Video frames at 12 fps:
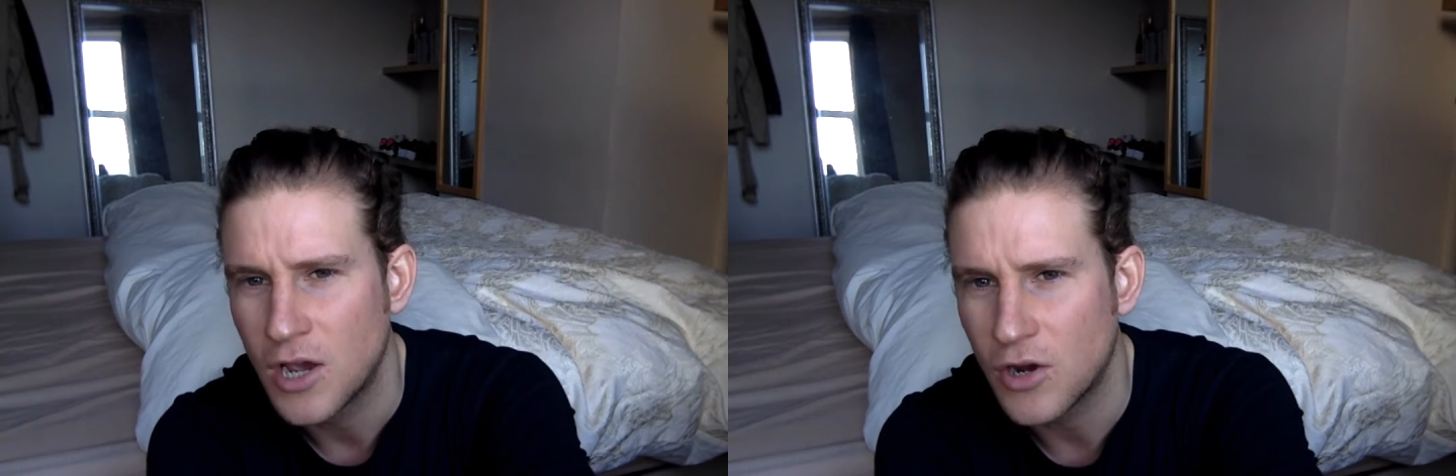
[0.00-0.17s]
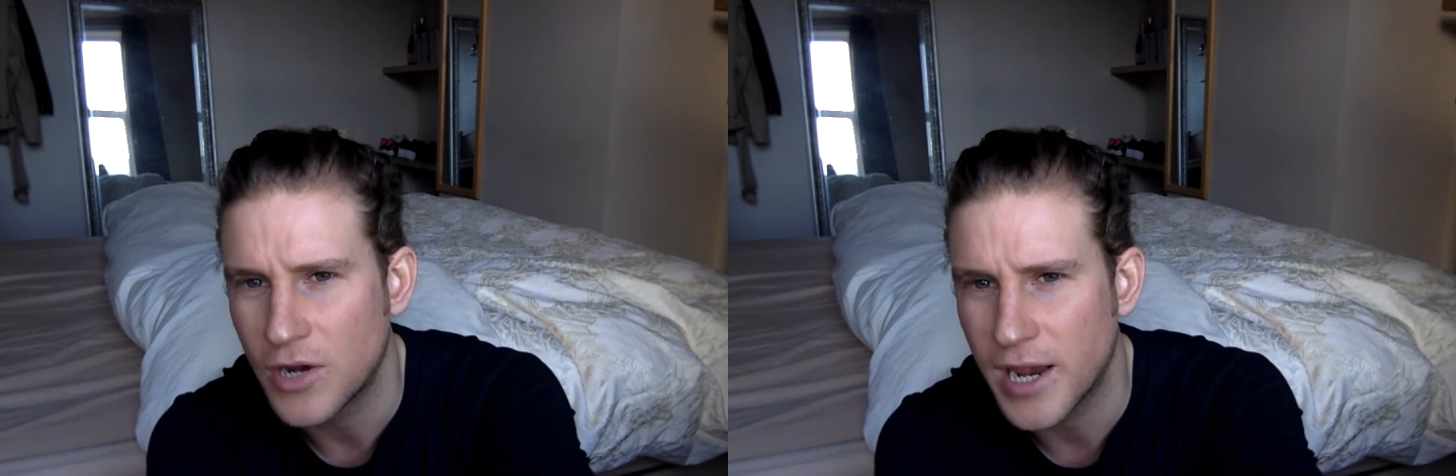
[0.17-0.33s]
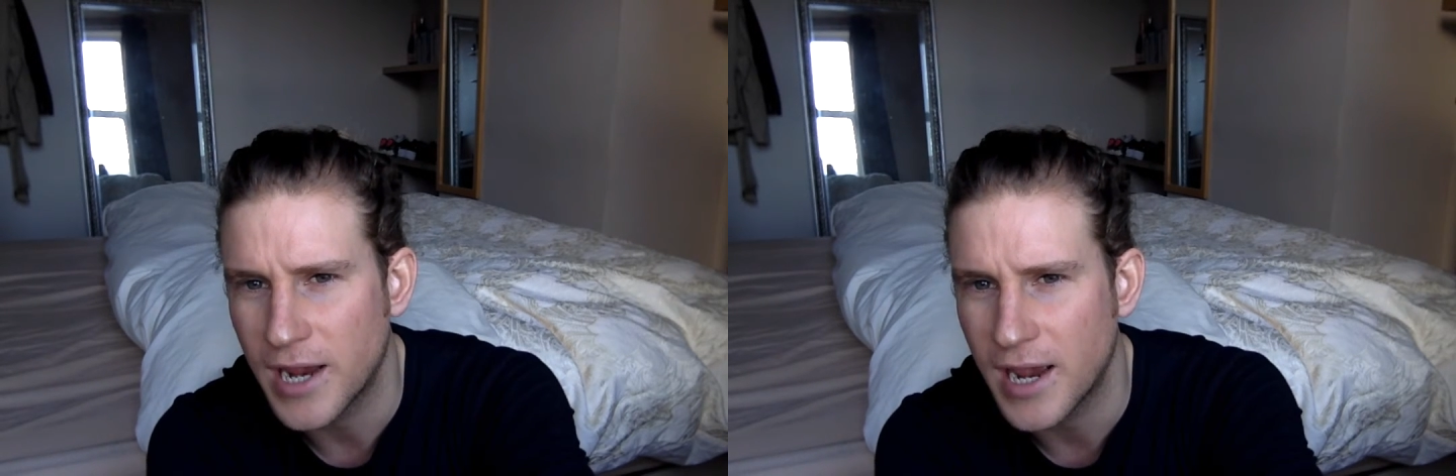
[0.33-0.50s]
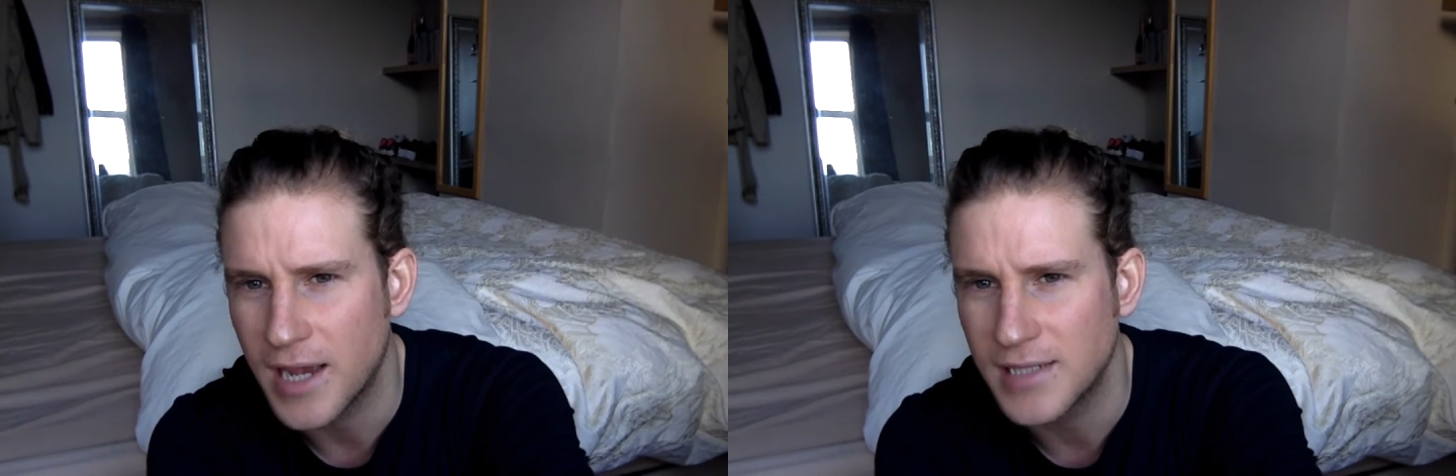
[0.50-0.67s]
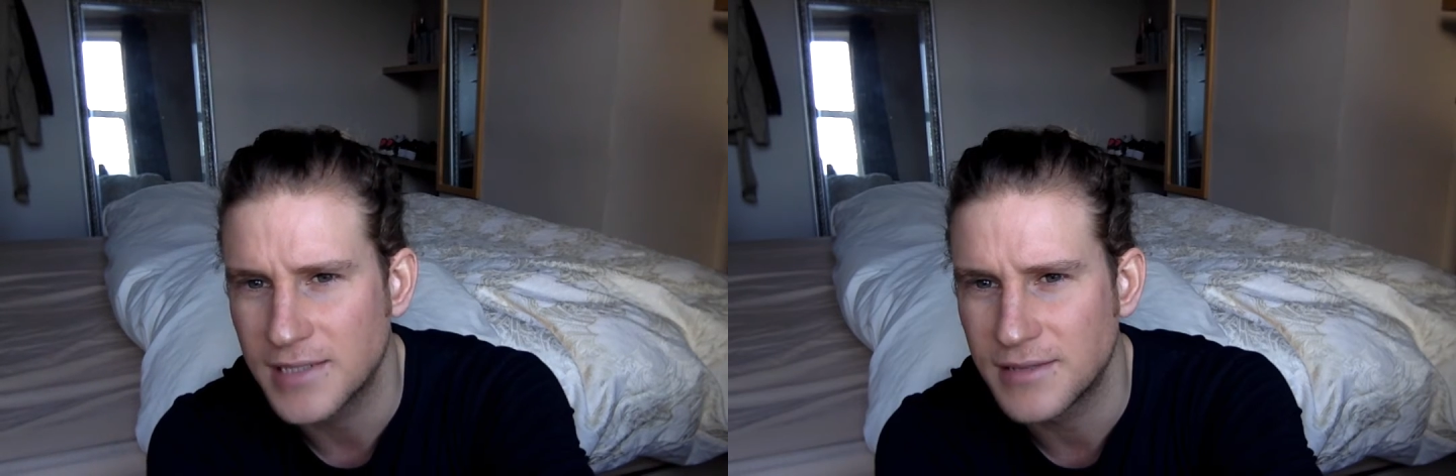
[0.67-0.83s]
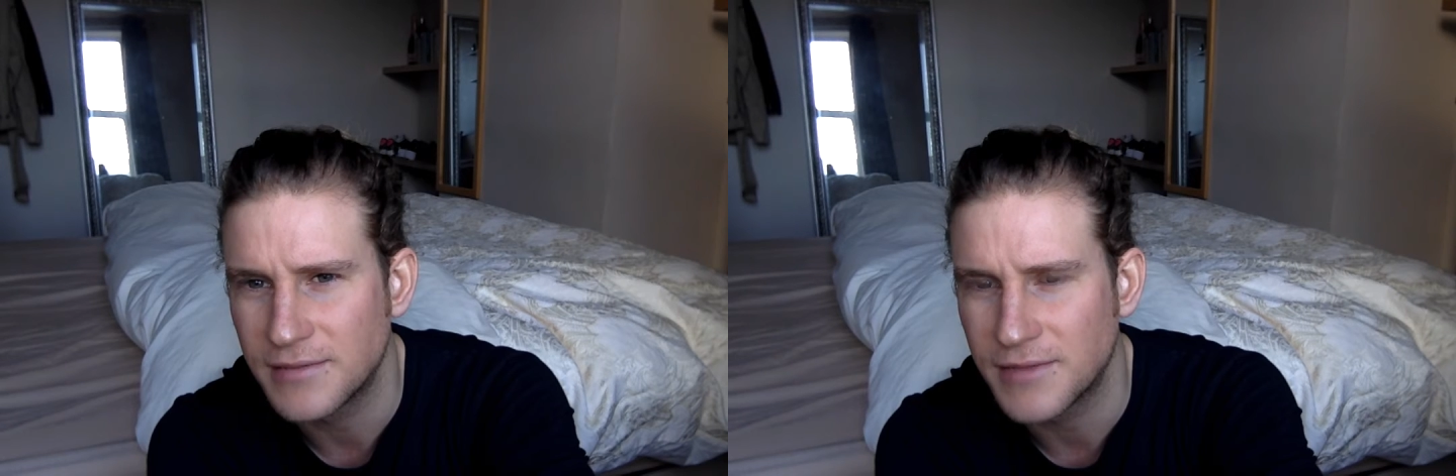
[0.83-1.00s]
Okay
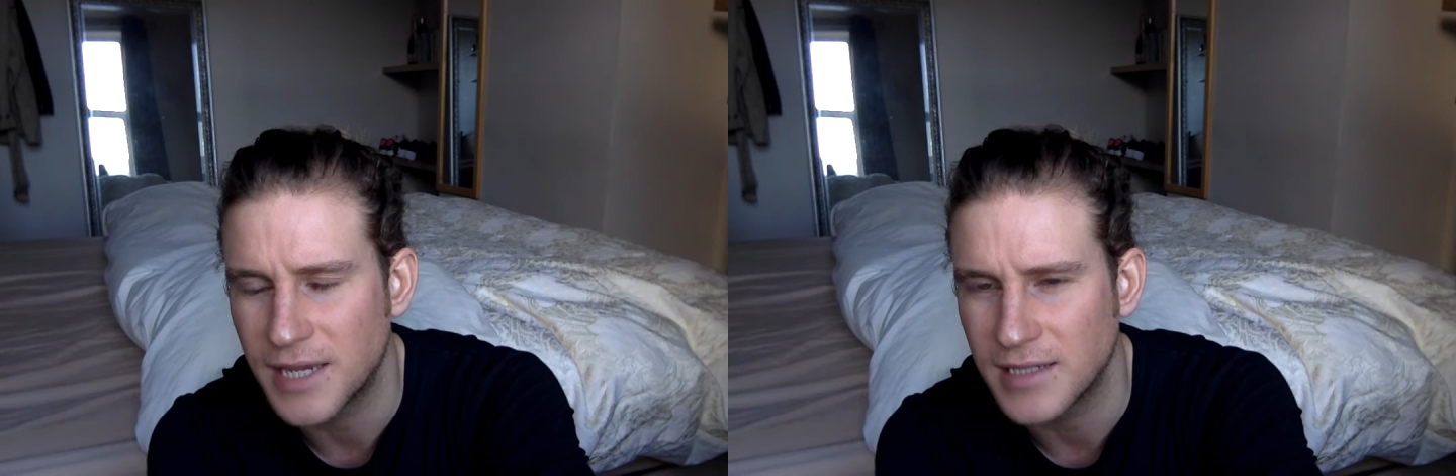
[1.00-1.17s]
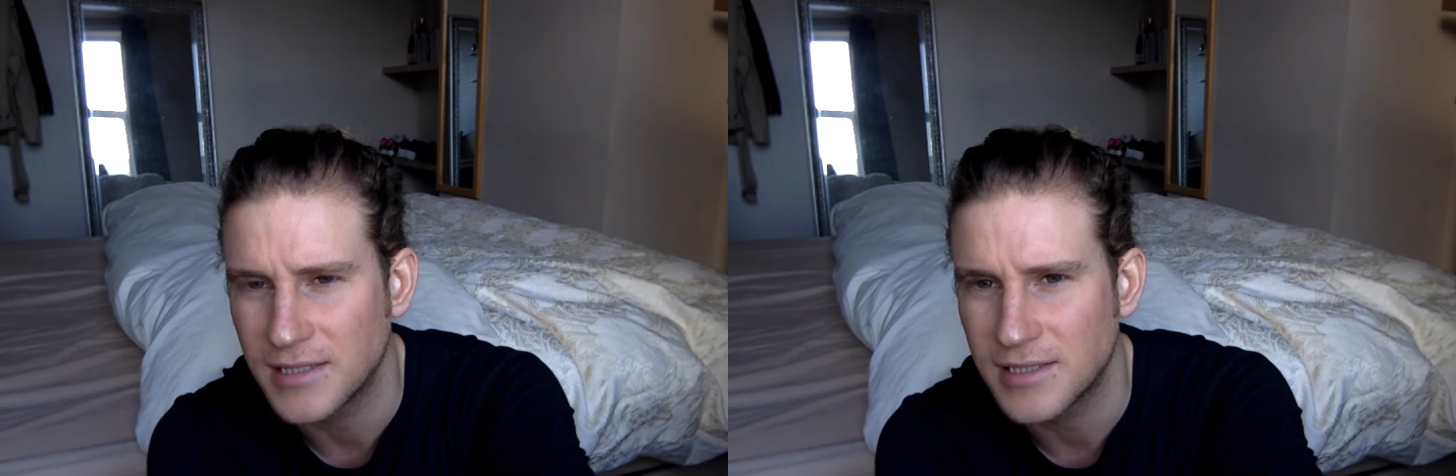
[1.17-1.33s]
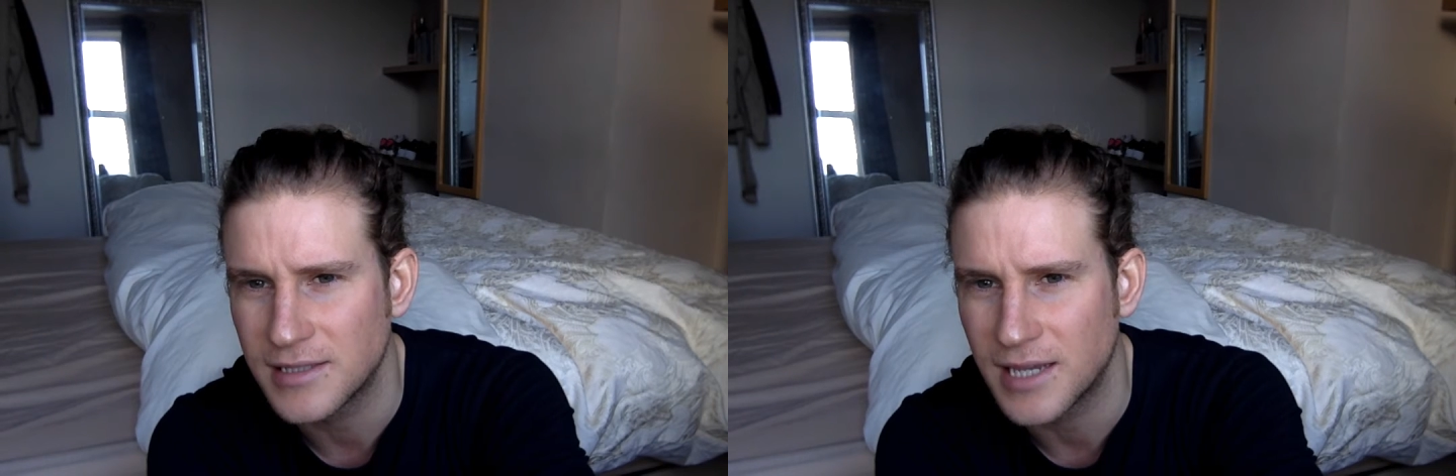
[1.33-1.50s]
guys, thanks,